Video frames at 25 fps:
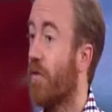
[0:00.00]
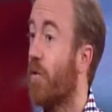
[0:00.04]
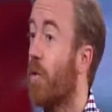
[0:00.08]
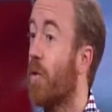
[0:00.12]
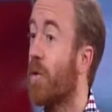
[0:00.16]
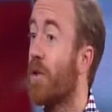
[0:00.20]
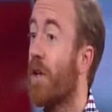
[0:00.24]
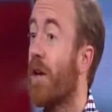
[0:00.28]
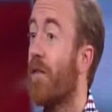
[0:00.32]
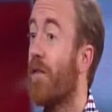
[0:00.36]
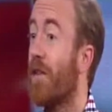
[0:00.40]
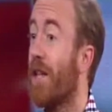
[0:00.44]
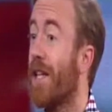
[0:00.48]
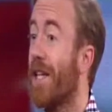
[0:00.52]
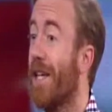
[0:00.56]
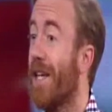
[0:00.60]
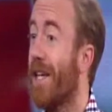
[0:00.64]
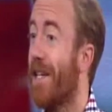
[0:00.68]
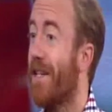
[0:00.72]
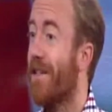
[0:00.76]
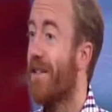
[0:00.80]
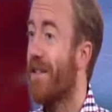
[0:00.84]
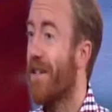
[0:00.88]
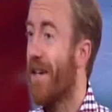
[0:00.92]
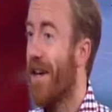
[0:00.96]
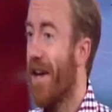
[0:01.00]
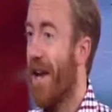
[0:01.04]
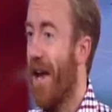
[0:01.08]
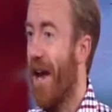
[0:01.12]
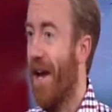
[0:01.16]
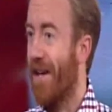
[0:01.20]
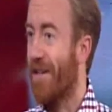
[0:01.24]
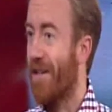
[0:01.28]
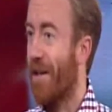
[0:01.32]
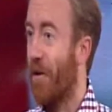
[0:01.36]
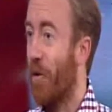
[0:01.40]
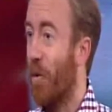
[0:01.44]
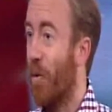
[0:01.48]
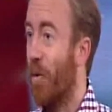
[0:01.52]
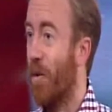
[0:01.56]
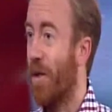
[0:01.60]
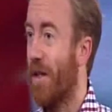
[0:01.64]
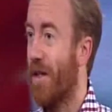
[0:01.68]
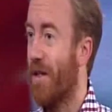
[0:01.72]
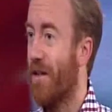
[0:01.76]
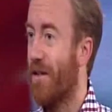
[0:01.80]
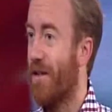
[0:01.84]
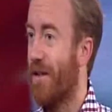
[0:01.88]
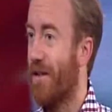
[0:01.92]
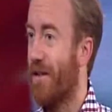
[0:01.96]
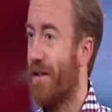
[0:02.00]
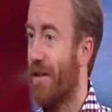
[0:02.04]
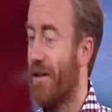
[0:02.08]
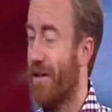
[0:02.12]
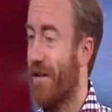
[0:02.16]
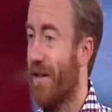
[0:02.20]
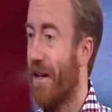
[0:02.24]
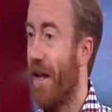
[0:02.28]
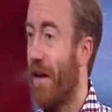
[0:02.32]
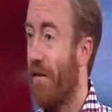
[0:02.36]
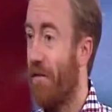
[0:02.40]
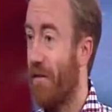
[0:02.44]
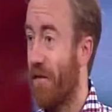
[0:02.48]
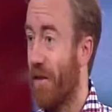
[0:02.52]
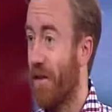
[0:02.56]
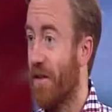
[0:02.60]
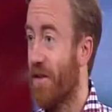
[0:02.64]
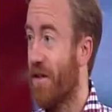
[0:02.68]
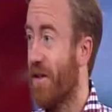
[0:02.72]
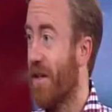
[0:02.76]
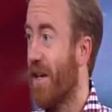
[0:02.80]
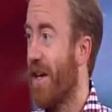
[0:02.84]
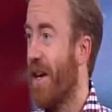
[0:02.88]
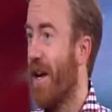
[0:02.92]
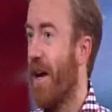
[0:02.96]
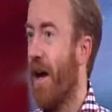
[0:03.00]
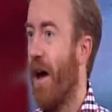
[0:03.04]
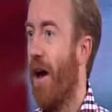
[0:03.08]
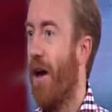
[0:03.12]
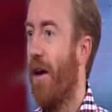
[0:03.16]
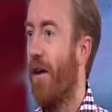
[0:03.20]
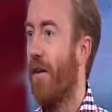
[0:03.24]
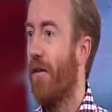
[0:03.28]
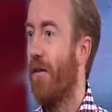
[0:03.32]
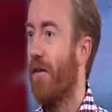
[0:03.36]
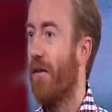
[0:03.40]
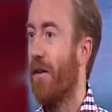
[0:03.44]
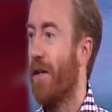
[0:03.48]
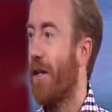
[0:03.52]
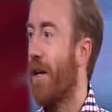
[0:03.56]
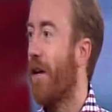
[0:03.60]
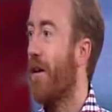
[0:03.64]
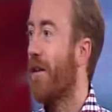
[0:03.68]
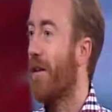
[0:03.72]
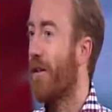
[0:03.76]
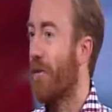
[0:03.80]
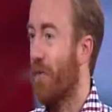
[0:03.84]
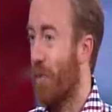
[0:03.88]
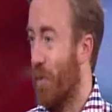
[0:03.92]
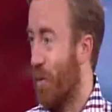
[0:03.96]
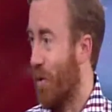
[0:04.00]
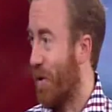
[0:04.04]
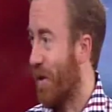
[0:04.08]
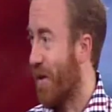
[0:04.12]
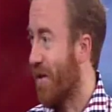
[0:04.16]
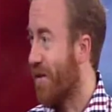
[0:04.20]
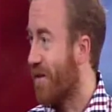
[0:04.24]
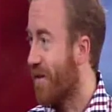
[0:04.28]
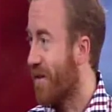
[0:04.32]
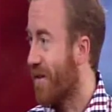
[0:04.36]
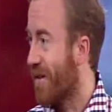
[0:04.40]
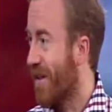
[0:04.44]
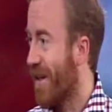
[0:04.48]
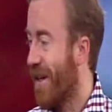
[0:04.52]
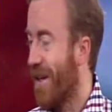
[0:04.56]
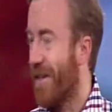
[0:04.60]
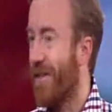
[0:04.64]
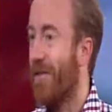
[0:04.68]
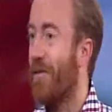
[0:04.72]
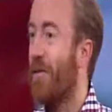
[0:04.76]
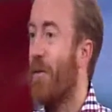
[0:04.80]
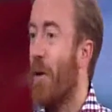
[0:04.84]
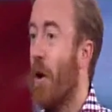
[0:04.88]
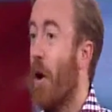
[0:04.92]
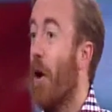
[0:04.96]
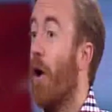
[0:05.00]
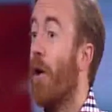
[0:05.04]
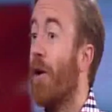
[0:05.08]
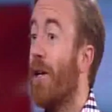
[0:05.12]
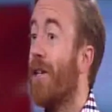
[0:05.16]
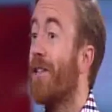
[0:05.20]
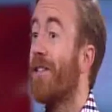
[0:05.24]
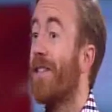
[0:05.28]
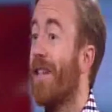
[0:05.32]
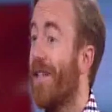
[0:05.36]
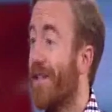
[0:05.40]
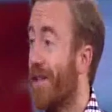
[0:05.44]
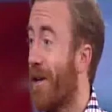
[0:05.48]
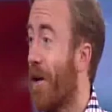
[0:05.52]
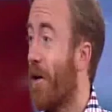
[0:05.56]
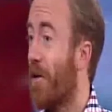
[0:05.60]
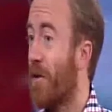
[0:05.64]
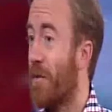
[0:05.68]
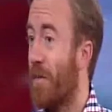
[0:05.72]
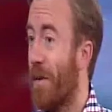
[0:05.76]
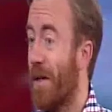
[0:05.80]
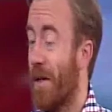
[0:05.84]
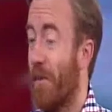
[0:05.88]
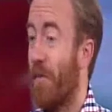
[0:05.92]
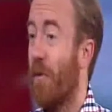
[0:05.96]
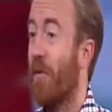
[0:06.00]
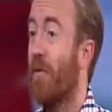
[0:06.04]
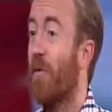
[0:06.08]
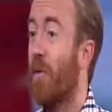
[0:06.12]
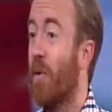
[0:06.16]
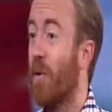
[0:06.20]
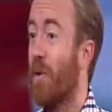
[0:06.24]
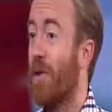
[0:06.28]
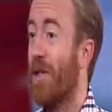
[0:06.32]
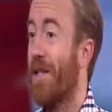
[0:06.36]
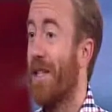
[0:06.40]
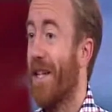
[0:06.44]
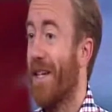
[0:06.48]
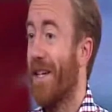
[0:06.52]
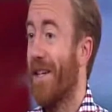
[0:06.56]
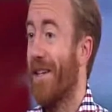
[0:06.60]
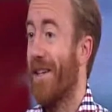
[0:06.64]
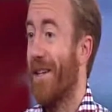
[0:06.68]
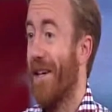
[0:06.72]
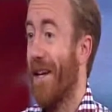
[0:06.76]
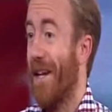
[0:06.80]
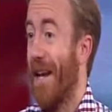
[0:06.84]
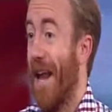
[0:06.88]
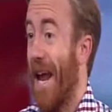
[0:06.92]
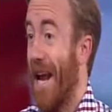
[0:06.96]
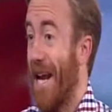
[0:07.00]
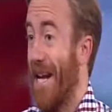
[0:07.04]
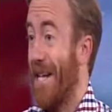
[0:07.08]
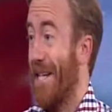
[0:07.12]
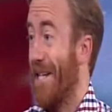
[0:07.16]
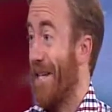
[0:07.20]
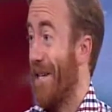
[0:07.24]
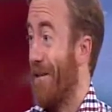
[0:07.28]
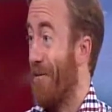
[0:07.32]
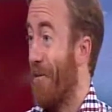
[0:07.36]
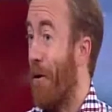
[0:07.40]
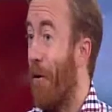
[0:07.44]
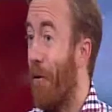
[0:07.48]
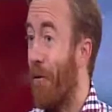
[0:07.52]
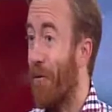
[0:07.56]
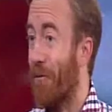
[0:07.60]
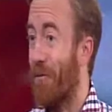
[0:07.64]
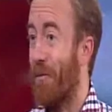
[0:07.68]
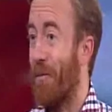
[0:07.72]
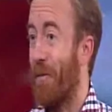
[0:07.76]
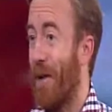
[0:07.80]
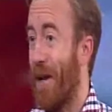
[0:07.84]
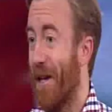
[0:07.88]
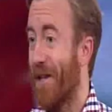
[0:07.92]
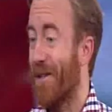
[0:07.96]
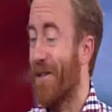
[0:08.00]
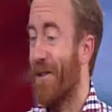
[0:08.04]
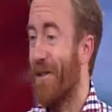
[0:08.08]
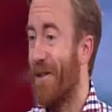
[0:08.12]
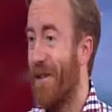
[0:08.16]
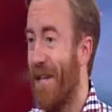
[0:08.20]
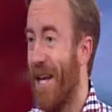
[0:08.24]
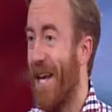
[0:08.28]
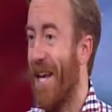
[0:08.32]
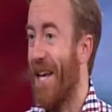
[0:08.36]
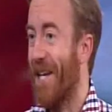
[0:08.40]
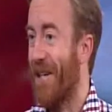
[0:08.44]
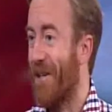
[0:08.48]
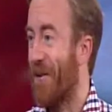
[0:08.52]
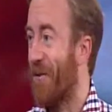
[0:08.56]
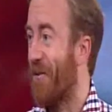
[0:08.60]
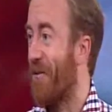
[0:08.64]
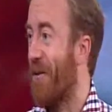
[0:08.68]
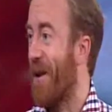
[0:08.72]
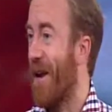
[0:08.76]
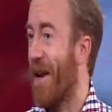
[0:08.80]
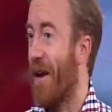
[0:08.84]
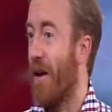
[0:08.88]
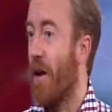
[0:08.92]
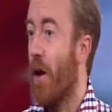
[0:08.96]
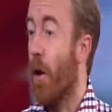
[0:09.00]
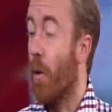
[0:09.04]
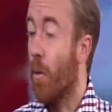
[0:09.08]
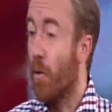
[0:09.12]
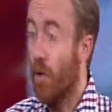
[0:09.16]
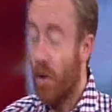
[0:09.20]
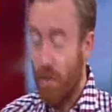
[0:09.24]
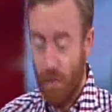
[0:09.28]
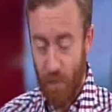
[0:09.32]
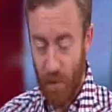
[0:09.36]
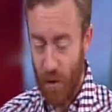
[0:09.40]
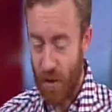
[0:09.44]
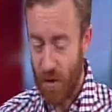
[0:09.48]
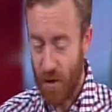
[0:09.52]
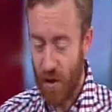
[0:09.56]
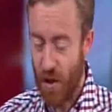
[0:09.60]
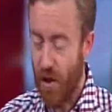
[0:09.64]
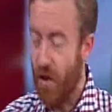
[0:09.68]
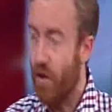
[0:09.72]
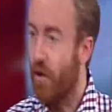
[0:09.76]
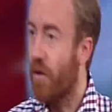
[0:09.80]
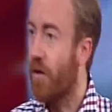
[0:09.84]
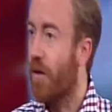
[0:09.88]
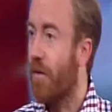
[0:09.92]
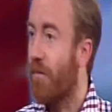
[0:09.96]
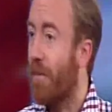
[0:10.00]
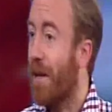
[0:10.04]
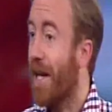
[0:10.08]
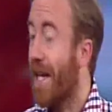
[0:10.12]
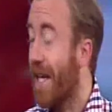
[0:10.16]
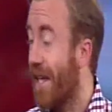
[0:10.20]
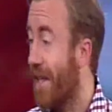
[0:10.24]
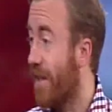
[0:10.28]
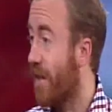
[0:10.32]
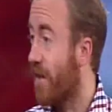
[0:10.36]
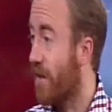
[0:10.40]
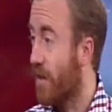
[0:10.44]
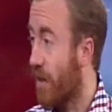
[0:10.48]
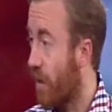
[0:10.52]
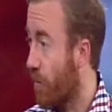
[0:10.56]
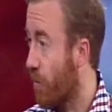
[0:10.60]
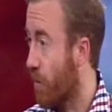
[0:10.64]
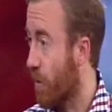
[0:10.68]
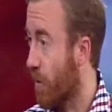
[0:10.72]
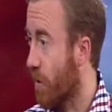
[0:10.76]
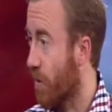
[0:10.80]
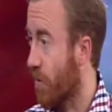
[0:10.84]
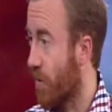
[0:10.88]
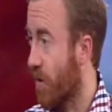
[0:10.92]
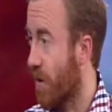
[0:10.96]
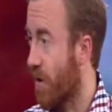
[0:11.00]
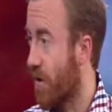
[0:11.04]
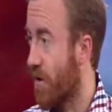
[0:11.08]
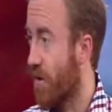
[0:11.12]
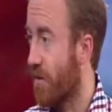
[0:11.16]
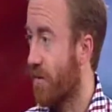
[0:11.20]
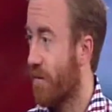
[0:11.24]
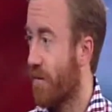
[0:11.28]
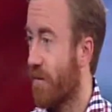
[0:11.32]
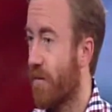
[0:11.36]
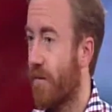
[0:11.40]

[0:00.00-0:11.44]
Of course, over the years, as that audience has, has left us, uh, the younger audience only sees her as Betty. But of course, she's had a, an 80 odd plus year career, but two completely separate careers.